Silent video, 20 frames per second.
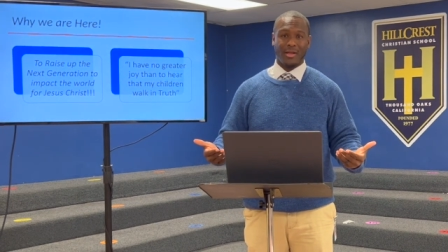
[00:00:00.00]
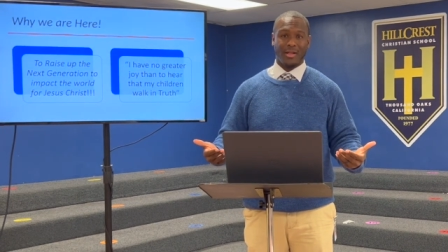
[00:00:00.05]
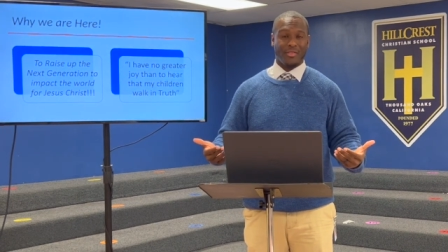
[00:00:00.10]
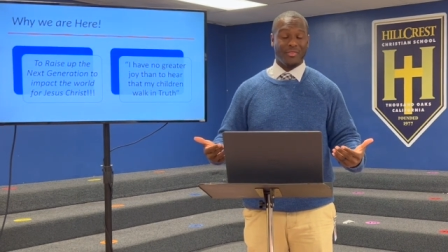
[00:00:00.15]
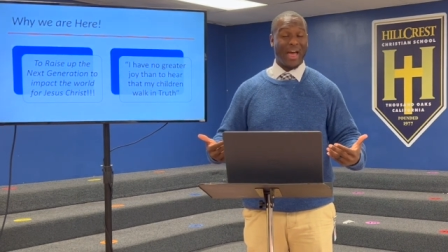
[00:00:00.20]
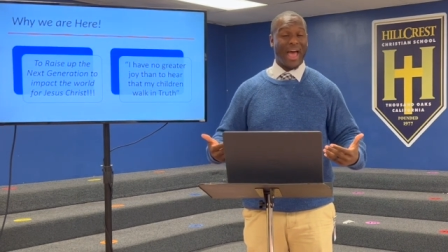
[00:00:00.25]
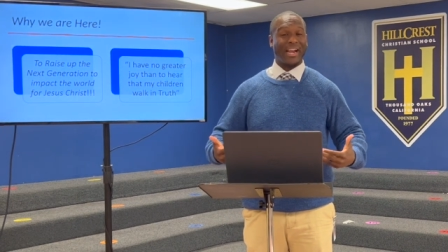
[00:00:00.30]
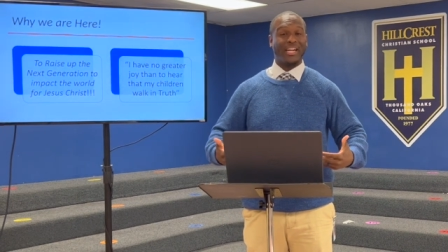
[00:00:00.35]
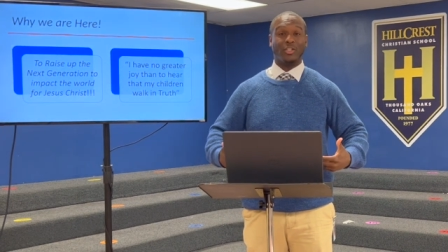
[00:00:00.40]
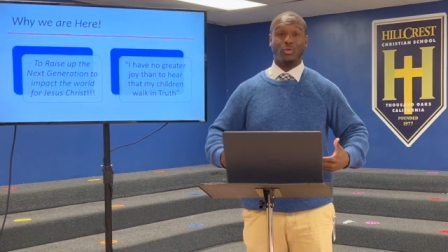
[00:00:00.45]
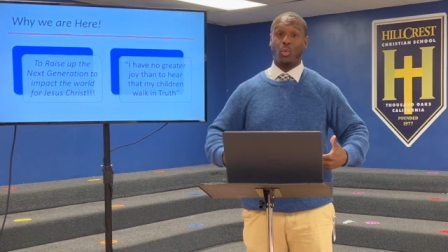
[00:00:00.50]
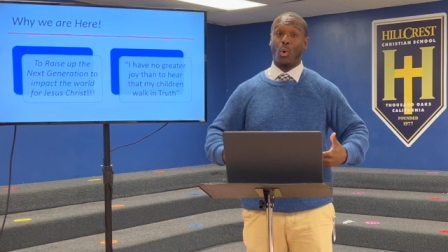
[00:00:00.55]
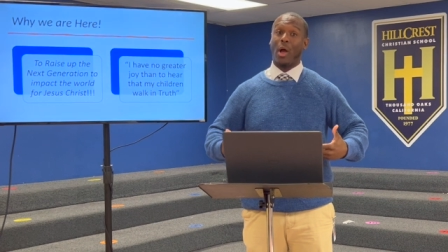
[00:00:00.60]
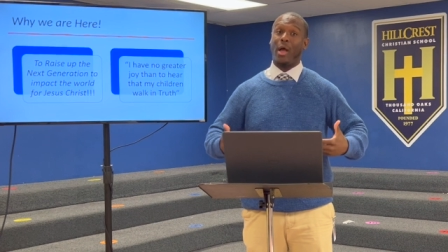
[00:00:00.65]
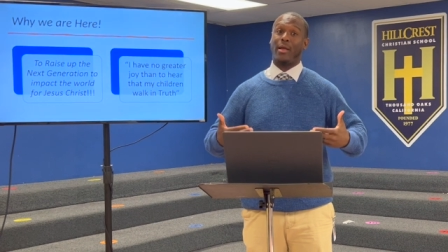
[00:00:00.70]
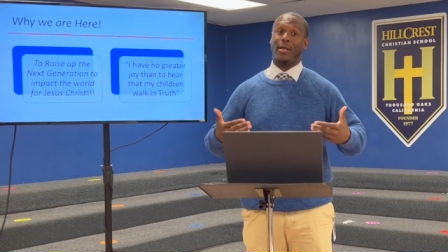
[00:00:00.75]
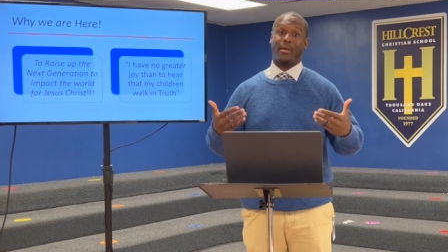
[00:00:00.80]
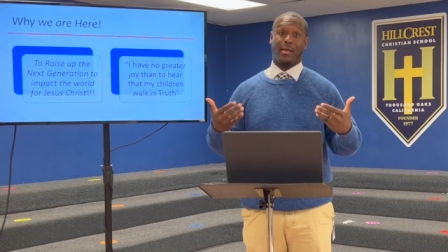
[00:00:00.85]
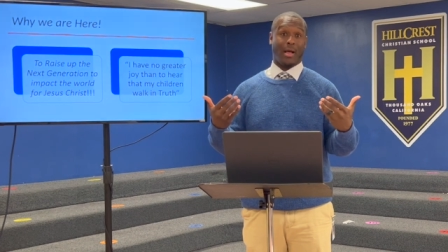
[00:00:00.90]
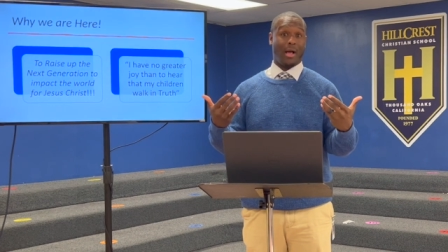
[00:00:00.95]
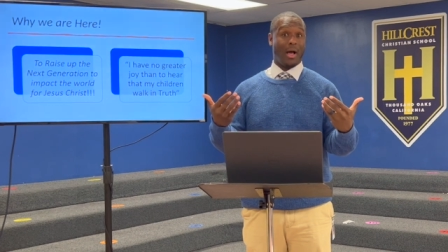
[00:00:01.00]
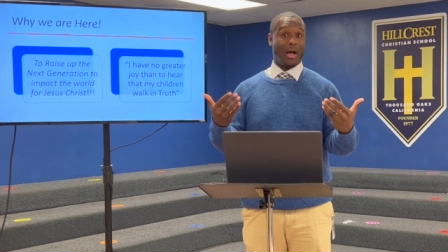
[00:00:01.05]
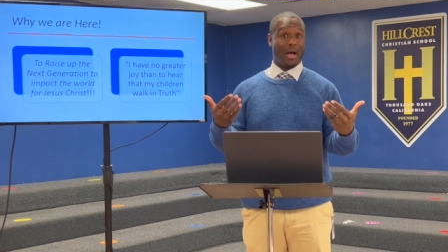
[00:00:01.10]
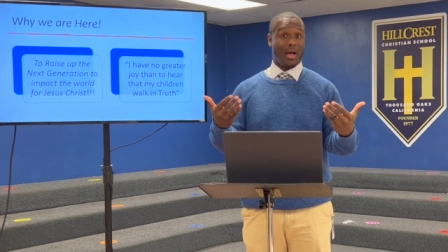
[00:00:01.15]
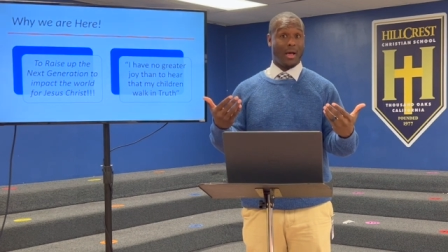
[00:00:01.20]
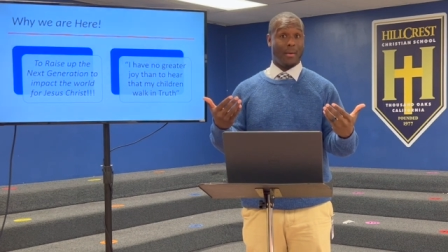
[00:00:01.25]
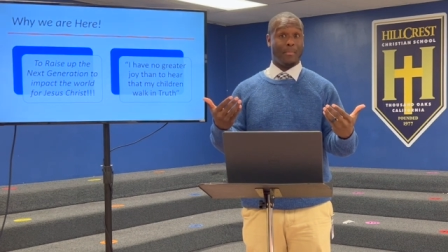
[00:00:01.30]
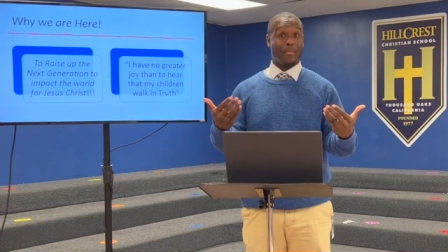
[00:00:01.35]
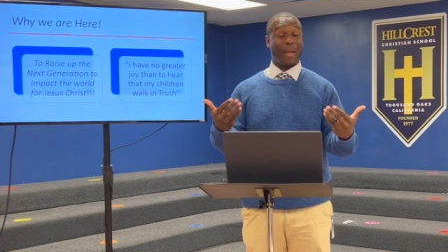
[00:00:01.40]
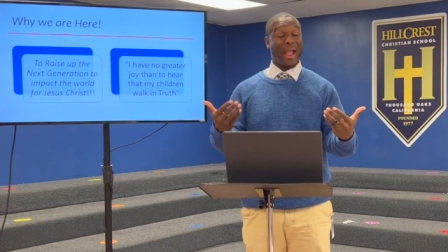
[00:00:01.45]
That is what
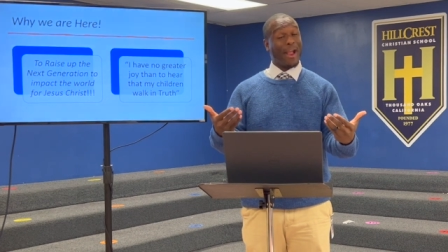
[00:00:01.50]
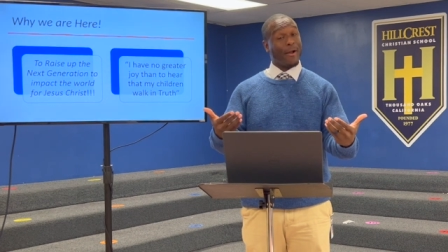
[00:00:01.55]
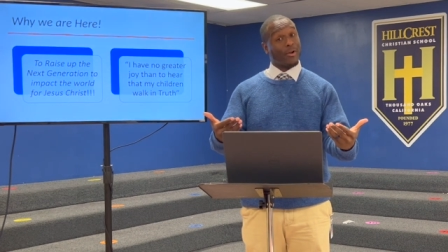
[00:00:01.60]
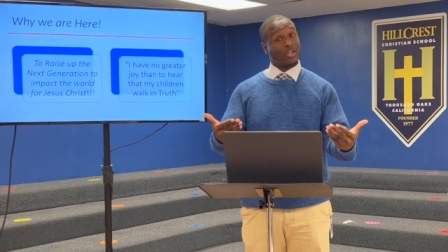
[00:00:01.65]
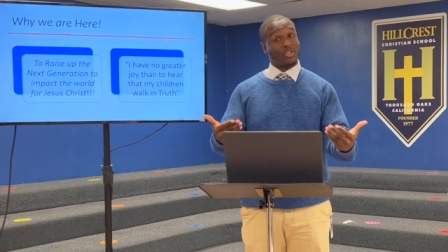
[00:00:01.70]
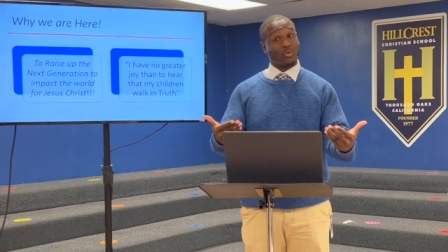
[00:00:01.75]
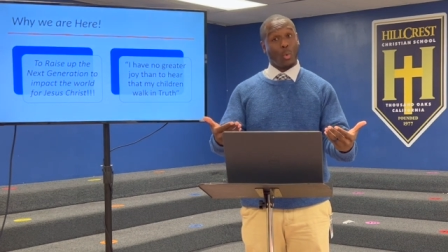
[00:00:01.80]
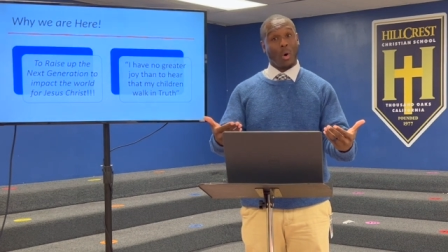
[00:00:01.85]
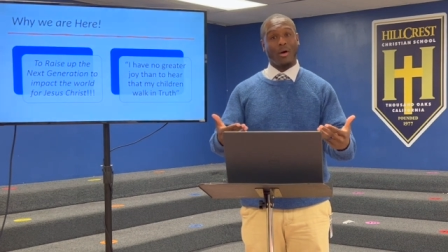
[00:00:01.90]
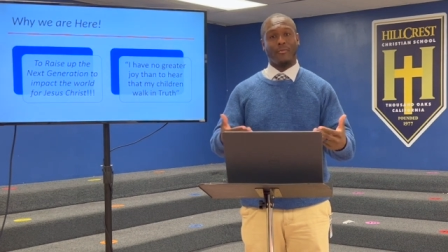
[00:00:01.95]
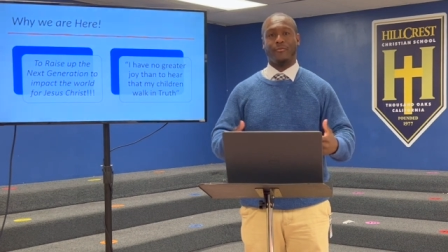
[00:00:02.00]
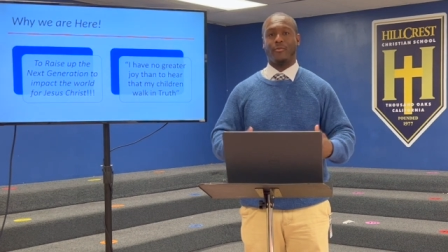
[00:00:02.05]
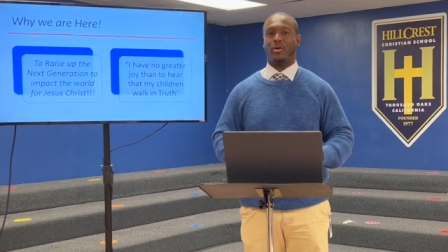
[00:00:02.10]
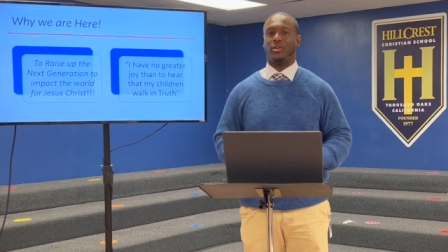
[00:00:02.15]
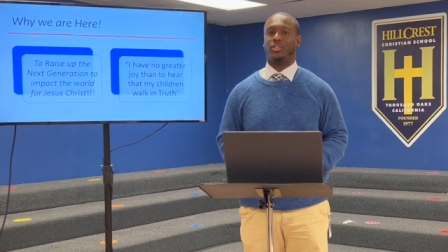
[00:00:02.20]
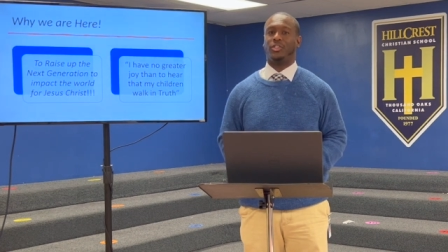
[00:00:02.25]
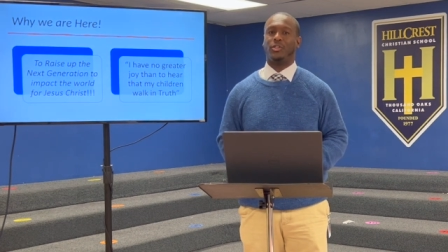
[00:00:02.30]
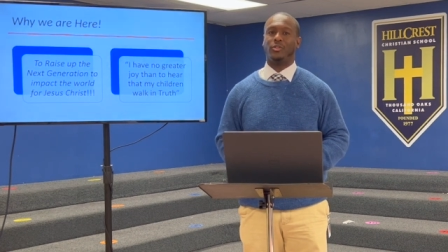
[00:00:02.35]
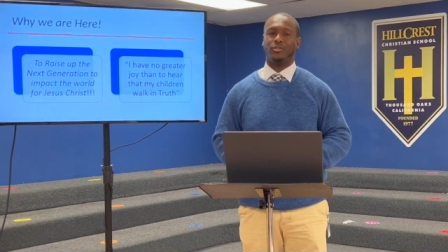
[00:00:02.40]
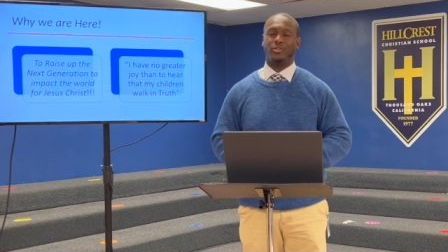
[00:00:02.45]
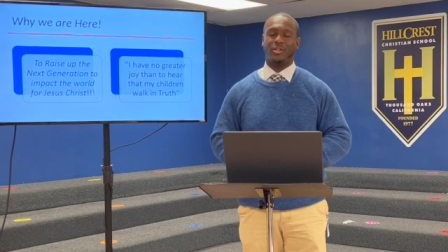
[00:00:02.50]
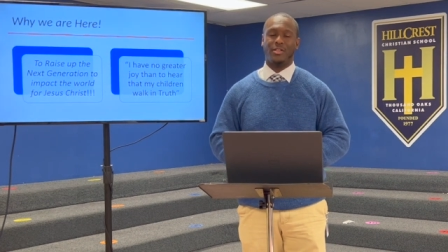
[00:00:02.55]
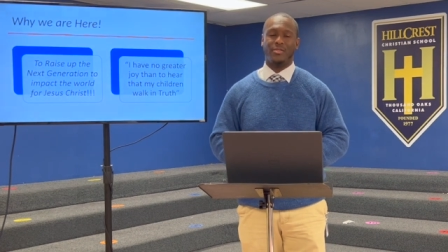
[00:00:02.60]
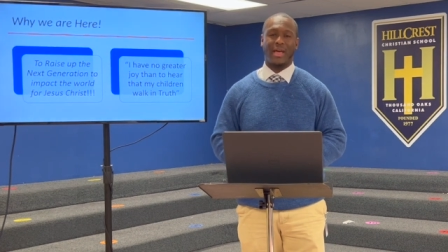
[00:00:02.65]
uh, parents want for our children.